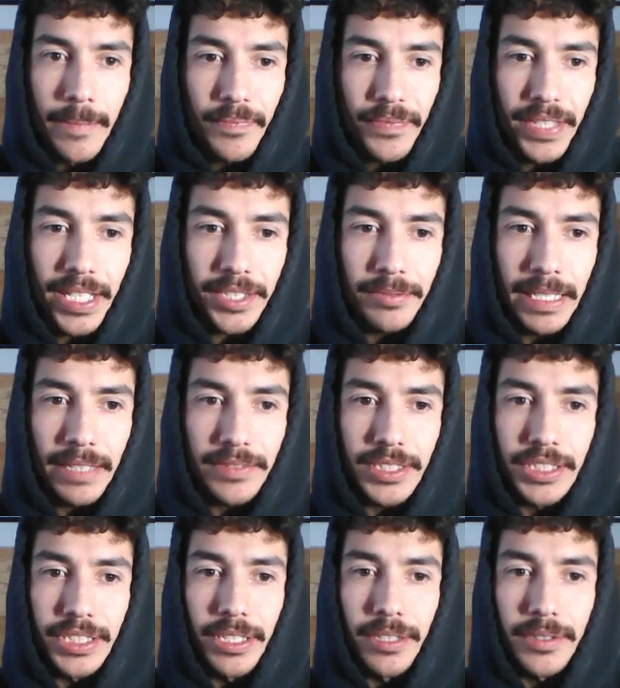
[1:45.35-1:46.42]
Next, we have the
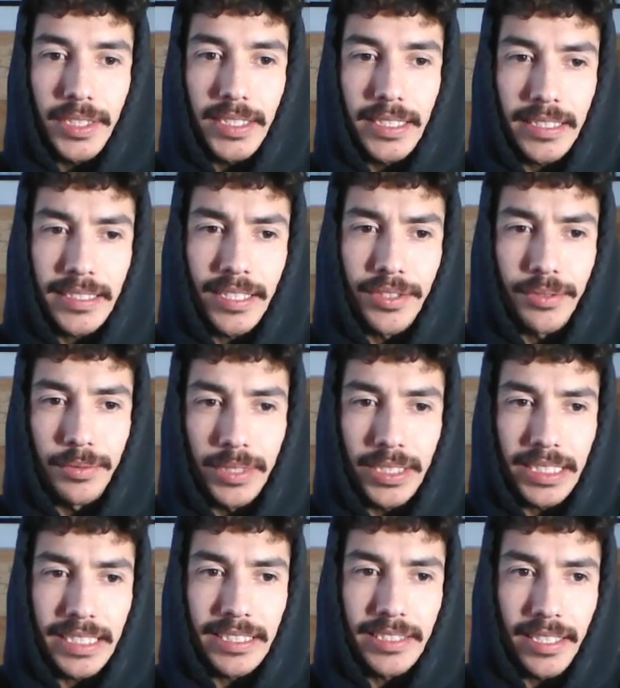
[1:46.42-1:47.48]
Giola. This is
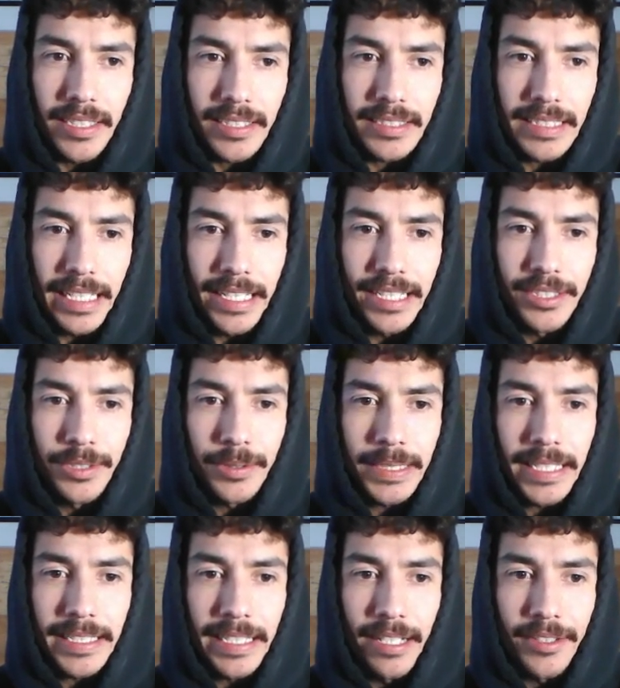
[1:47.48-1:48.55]
really just a
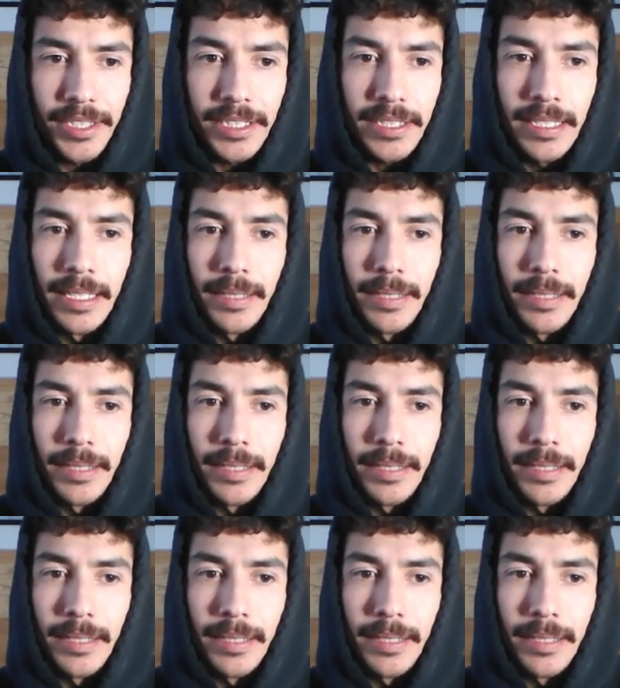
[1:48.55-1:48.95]
2k counter,